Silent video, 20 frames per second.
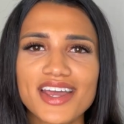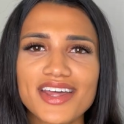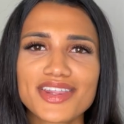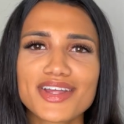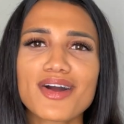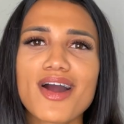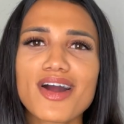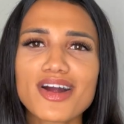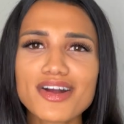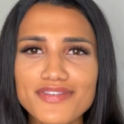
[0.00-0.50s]

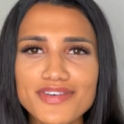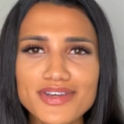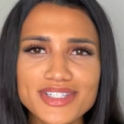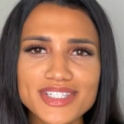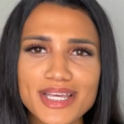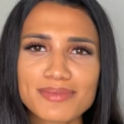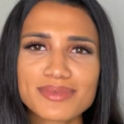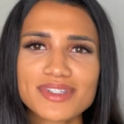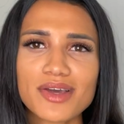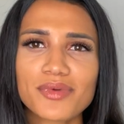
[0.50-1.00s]
There are a few
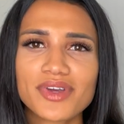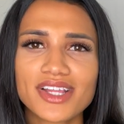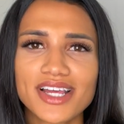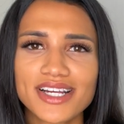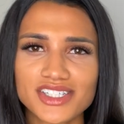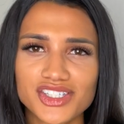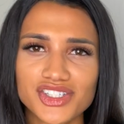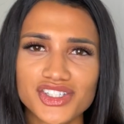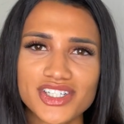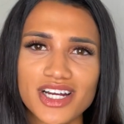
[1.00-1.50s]
tips that we
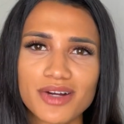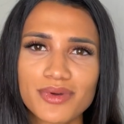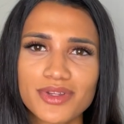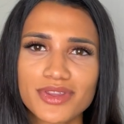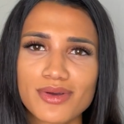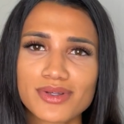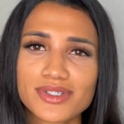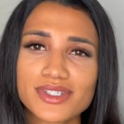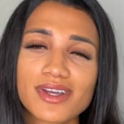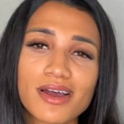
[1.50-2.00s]
like to share with
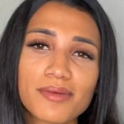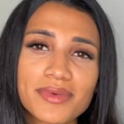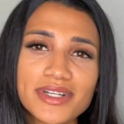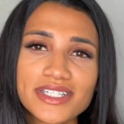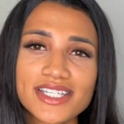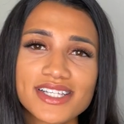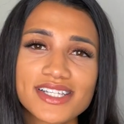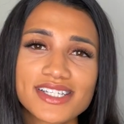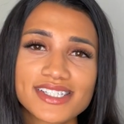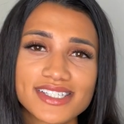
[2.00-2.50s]
those coming
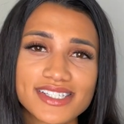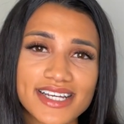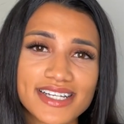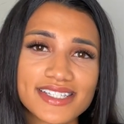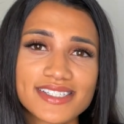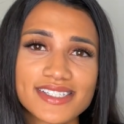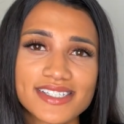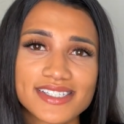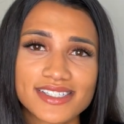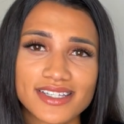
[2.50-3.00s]
to the
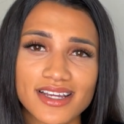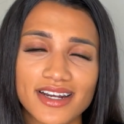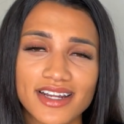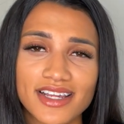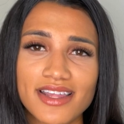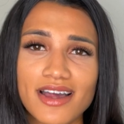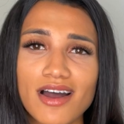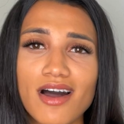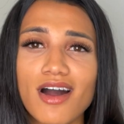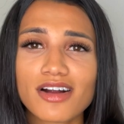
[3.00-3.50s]
States to study
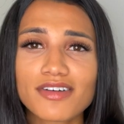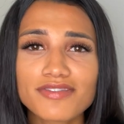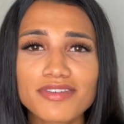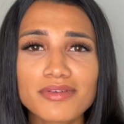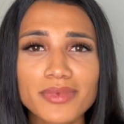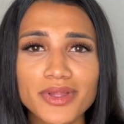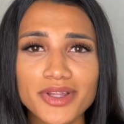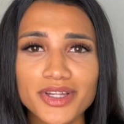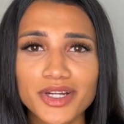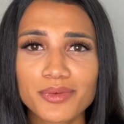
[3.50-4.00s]
that aren't
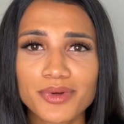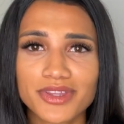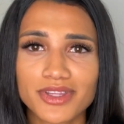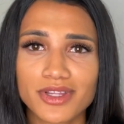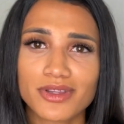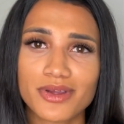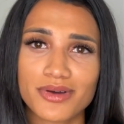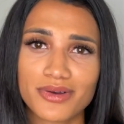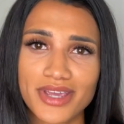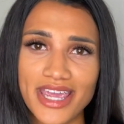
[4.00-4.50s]
familiar with the
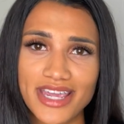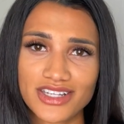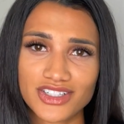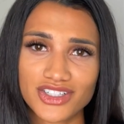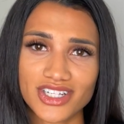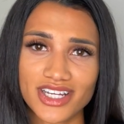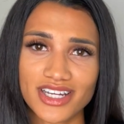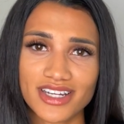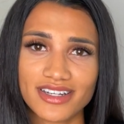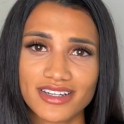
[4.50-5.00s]

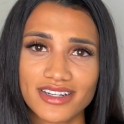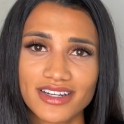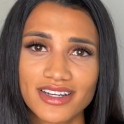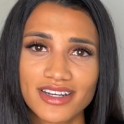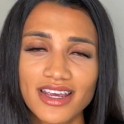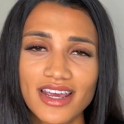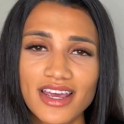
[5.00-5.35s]
location.